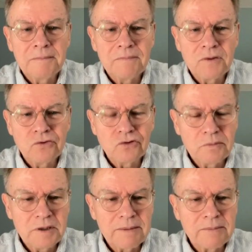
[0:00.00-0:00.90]
You should
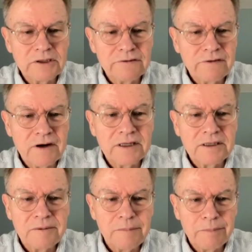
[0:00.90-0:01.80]
be able to
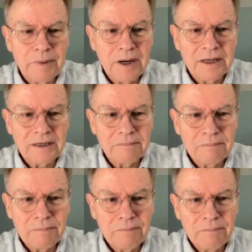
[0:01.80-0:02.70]
find my
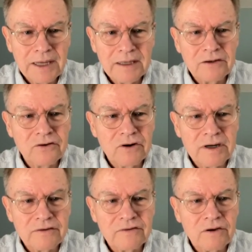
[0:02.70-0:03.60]
mail
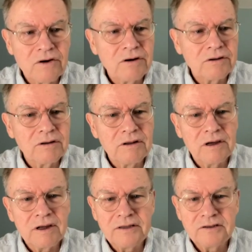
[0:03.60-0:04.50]
address on the
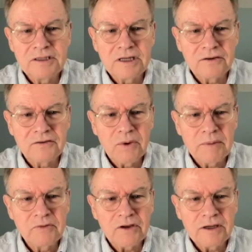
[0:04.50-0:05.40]
HDS
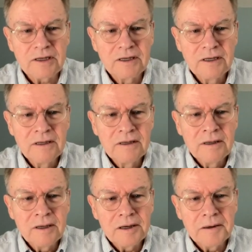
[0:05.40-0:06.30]
website.
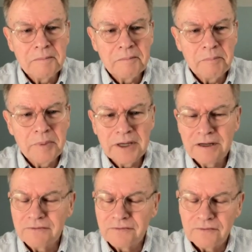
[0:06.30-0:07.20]
But
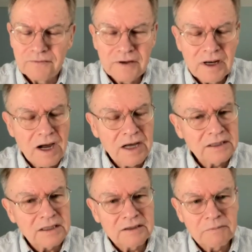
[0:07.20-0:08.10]
if not,
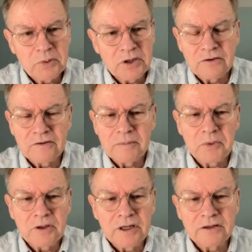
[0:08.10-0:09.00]
it's pretty
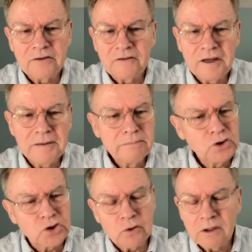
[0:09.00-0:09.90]
simple. It's
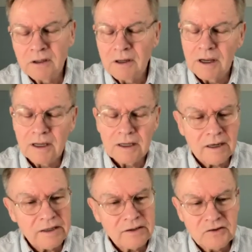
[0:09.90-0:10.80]

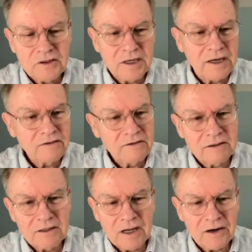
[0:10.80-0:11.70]

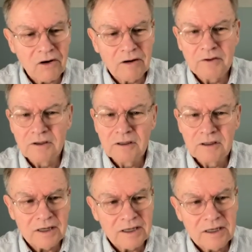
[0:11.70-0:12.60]

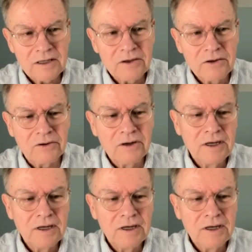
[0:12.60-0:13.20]
mjordan@hds.harvard.edu.